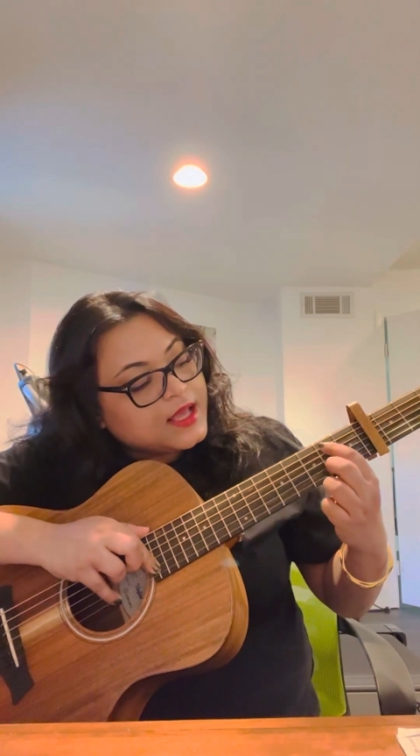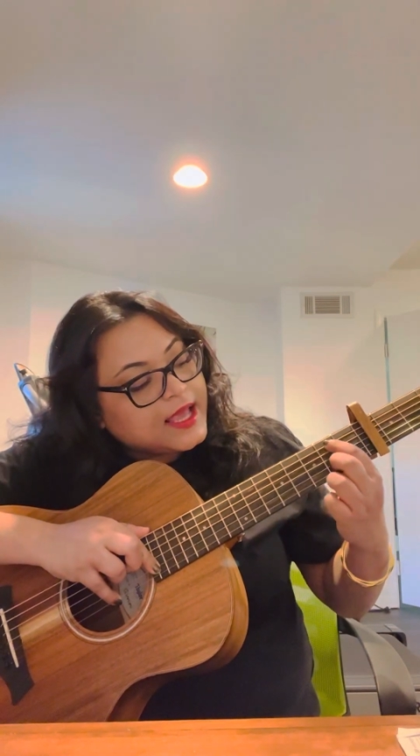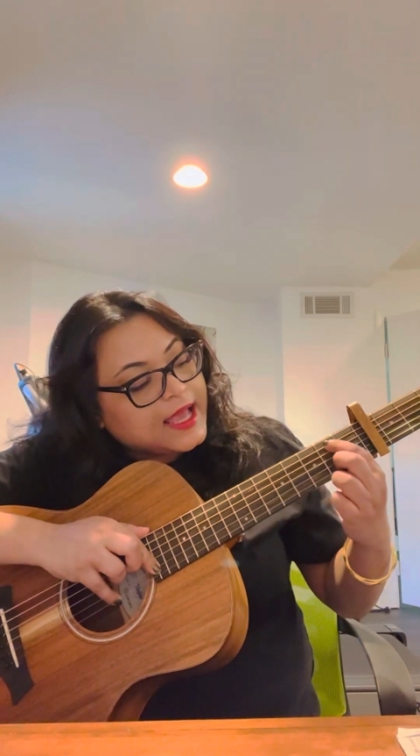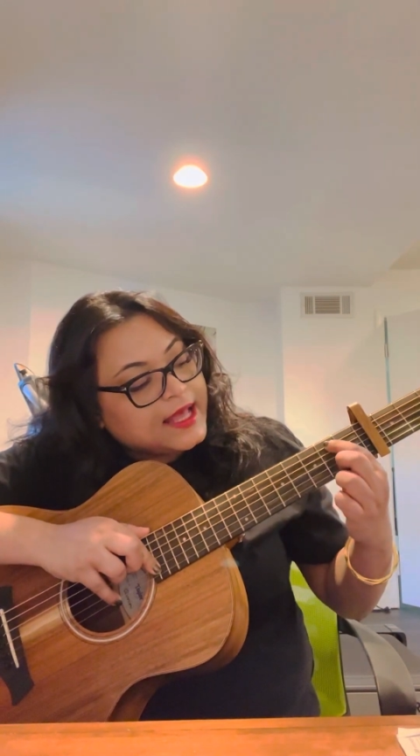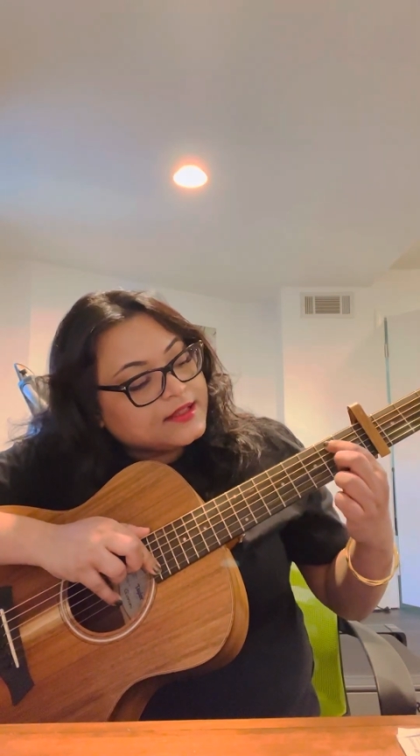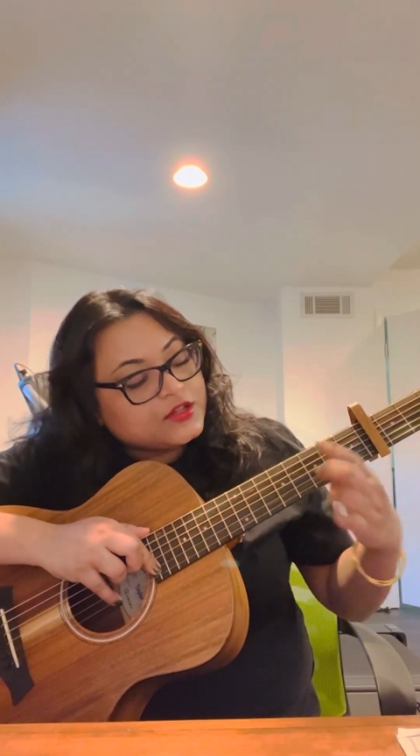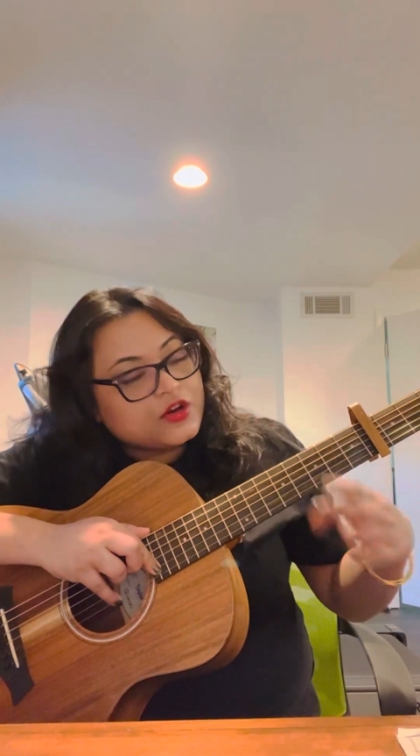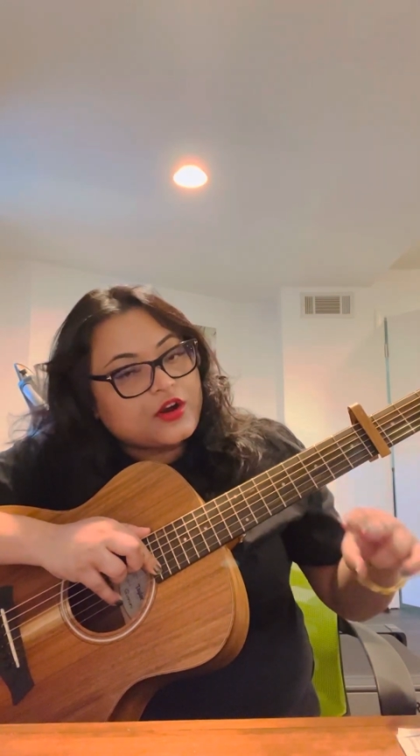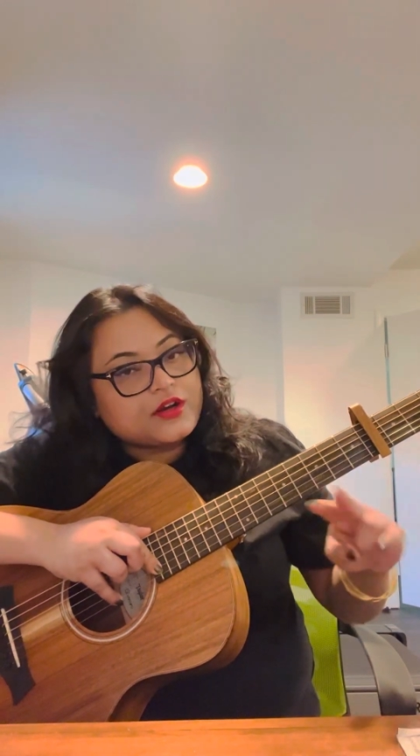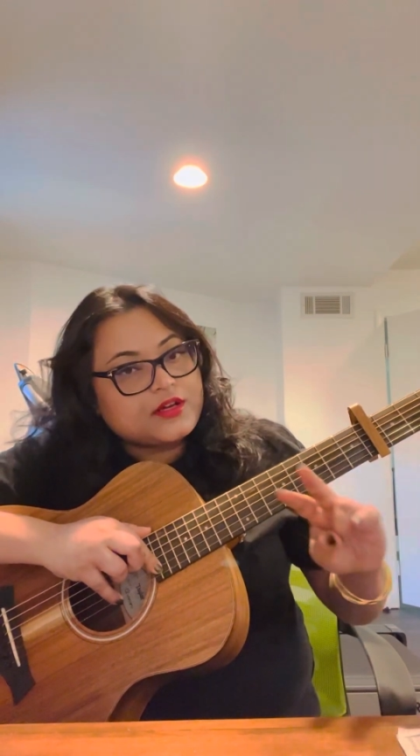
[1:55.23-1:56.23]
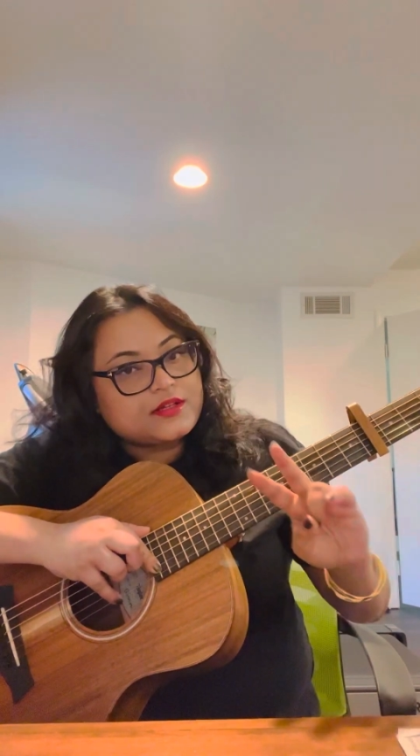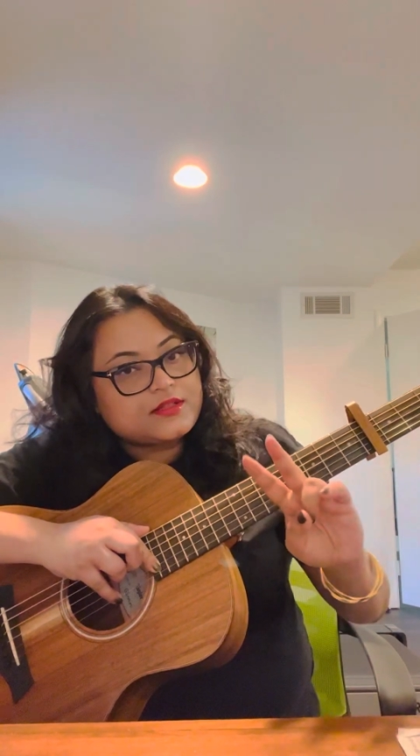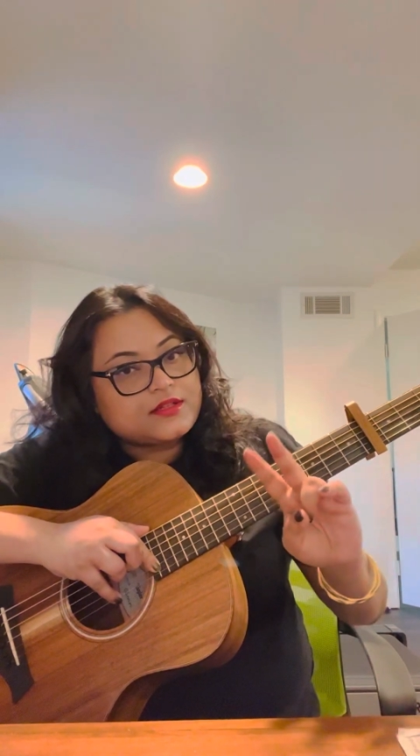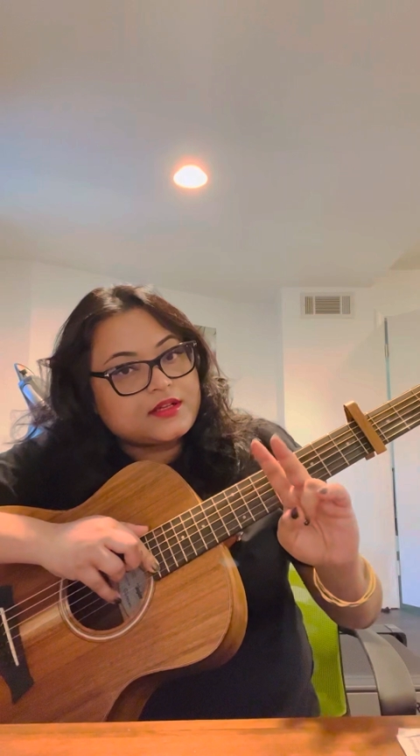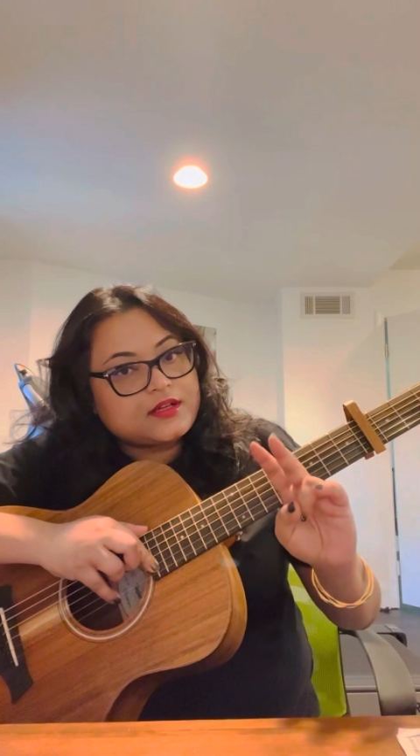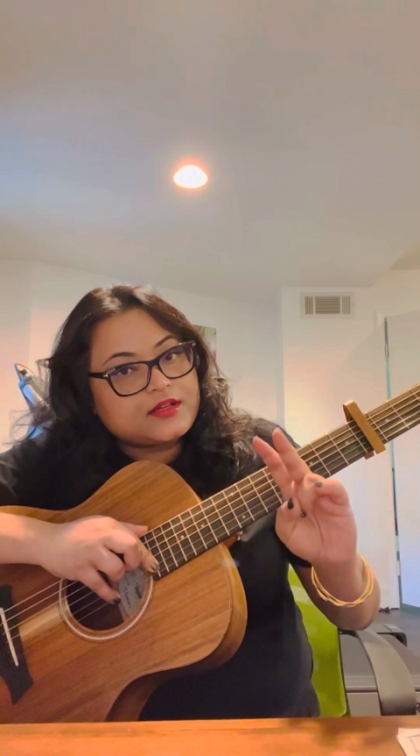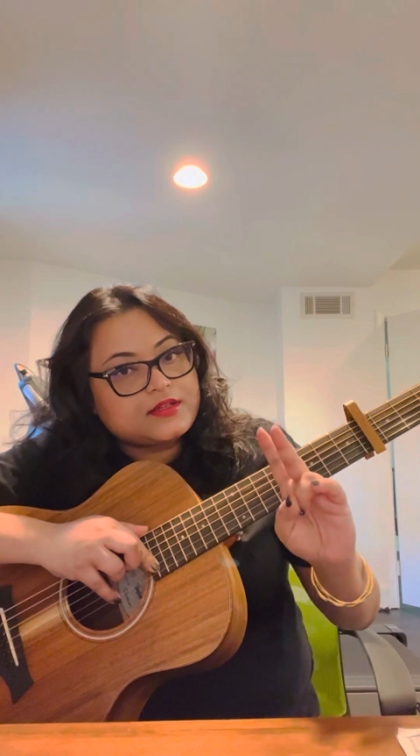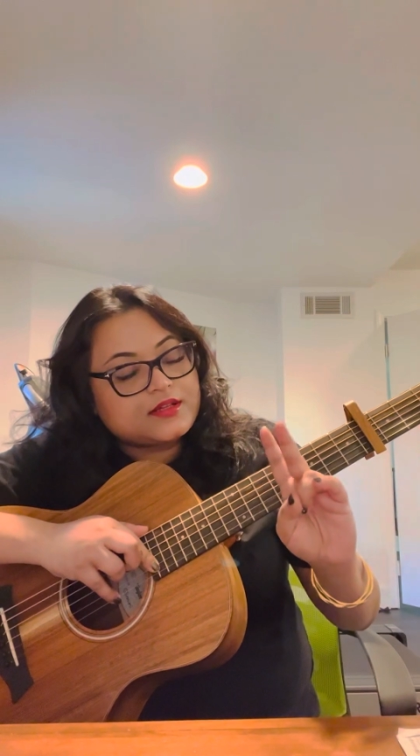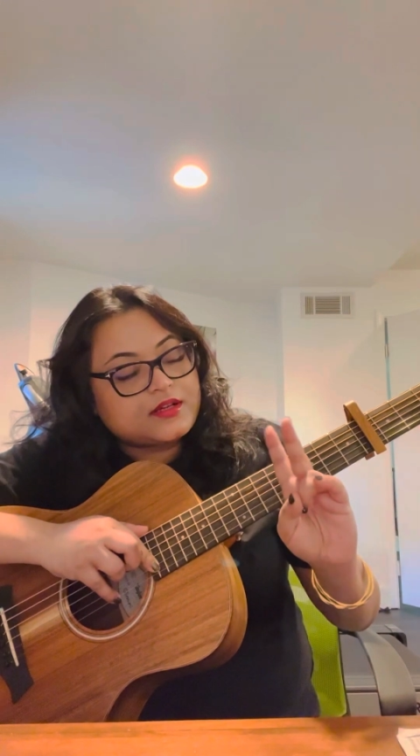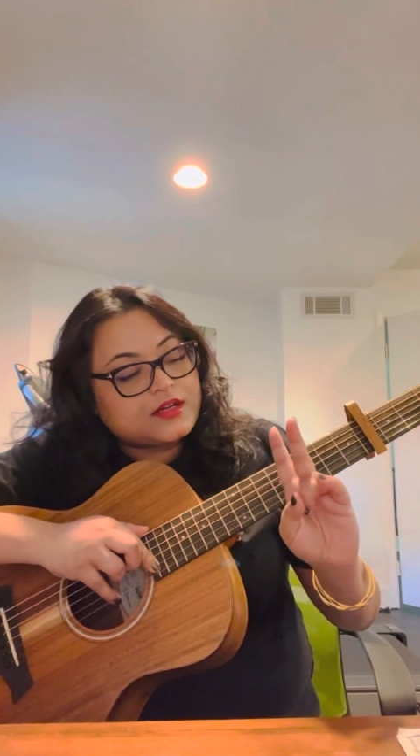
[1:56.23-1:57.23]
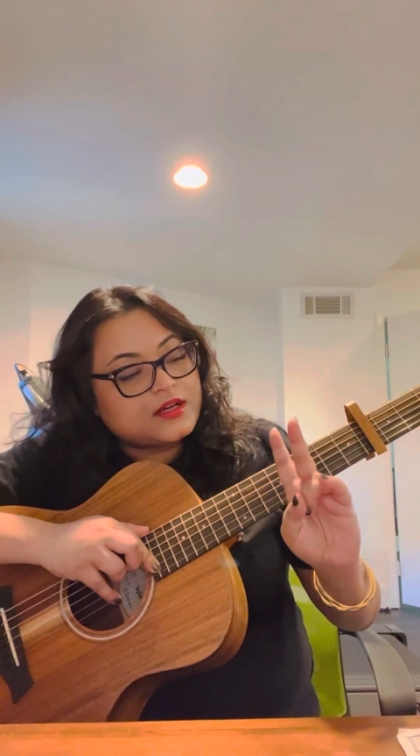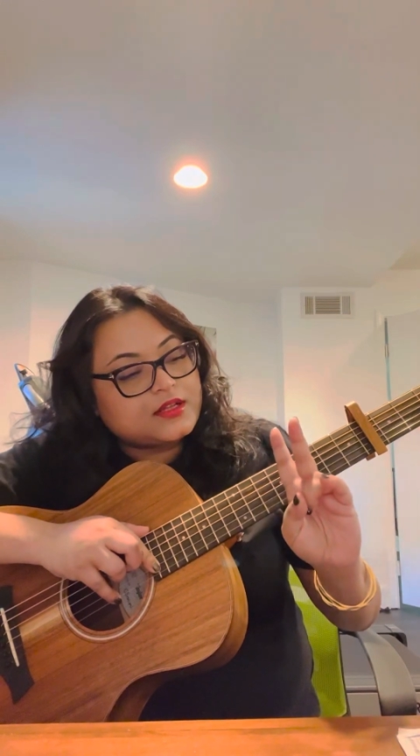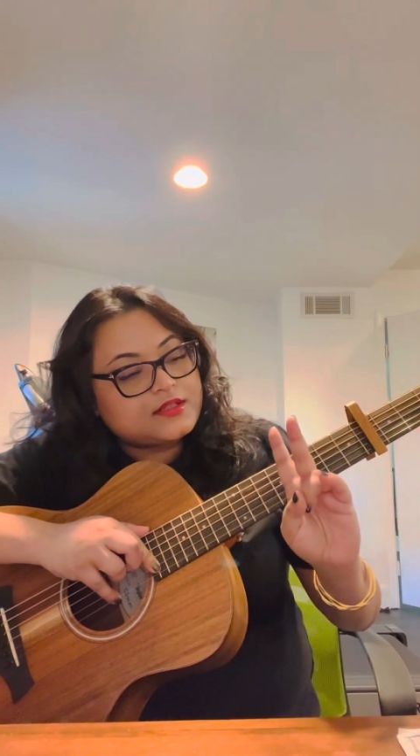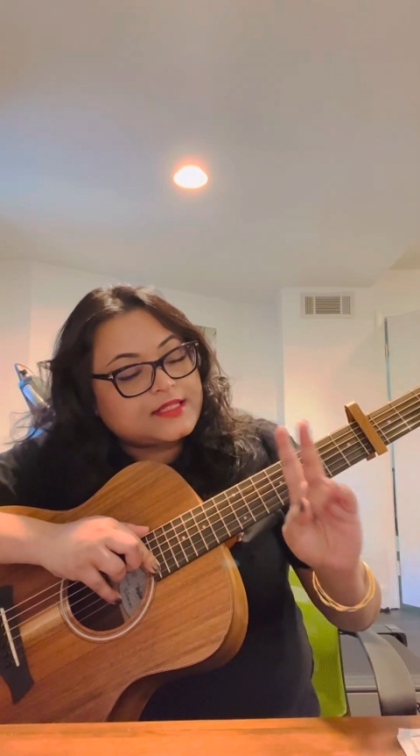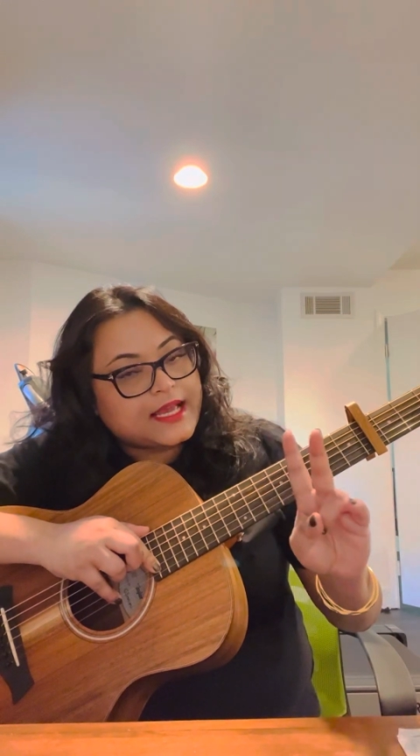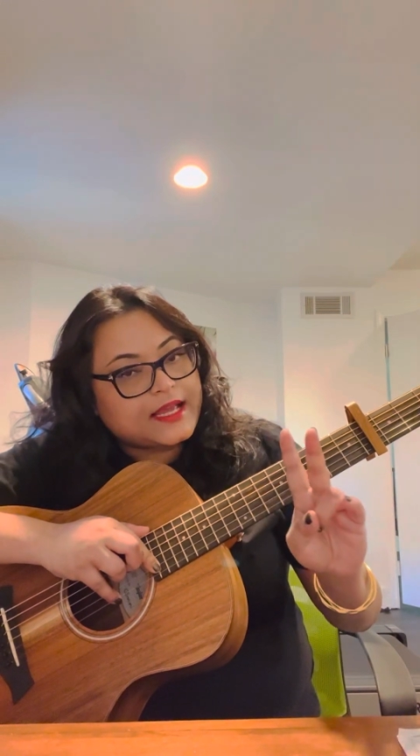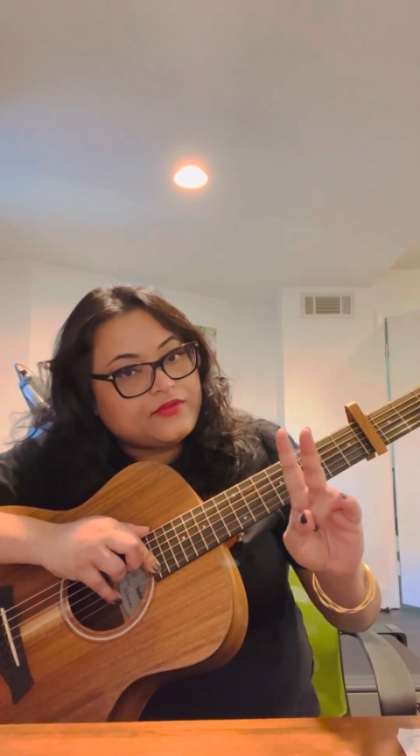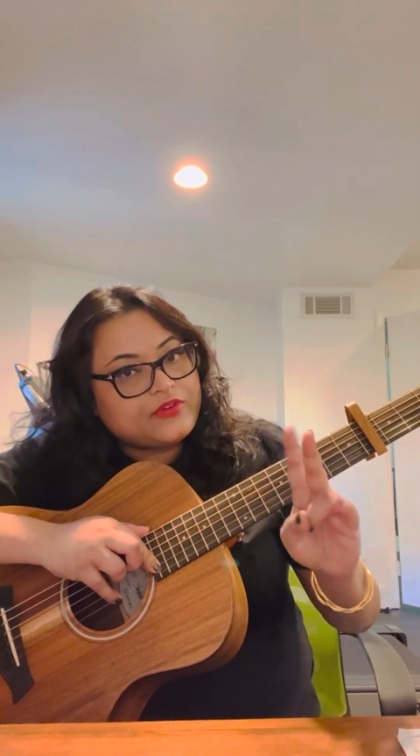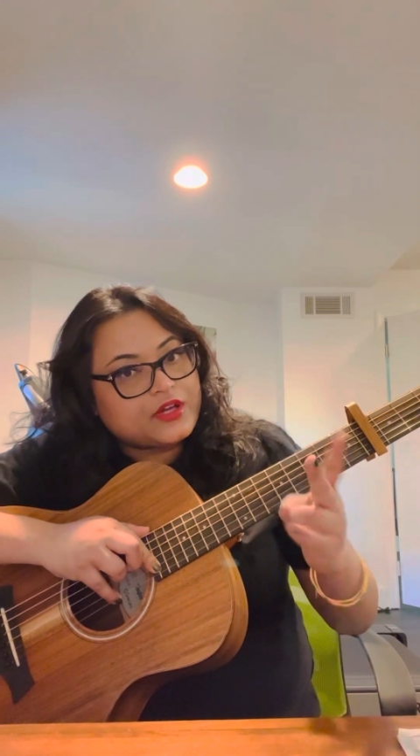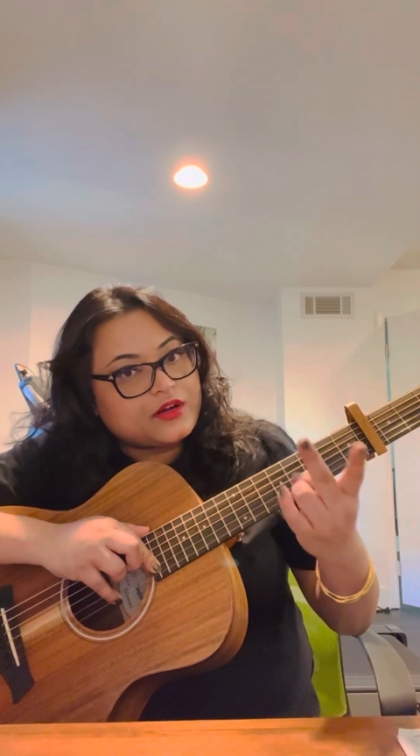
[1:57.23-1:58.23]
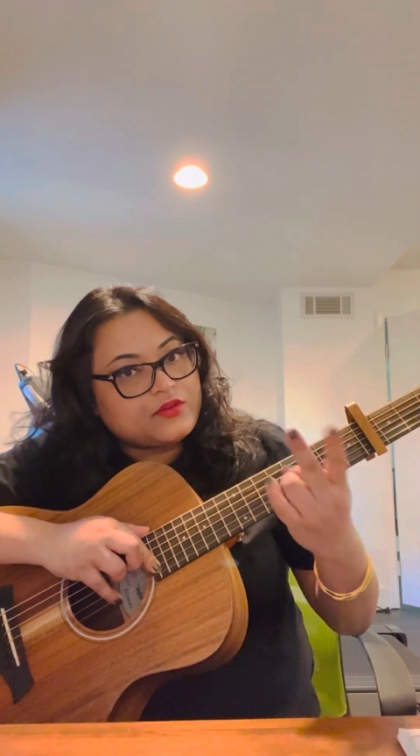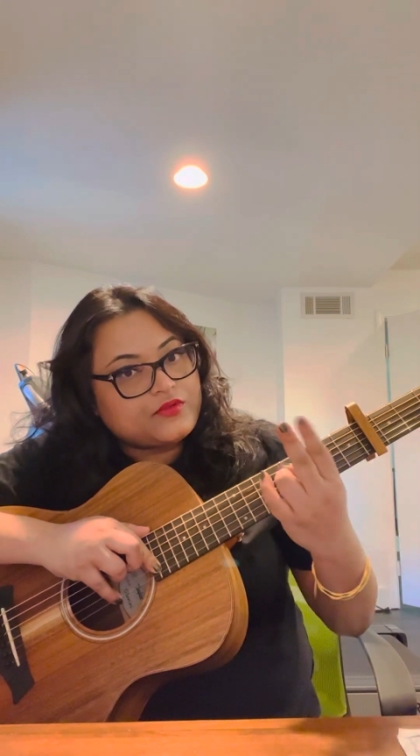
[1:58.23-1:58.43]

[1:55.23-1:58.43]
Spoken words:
And your second finger,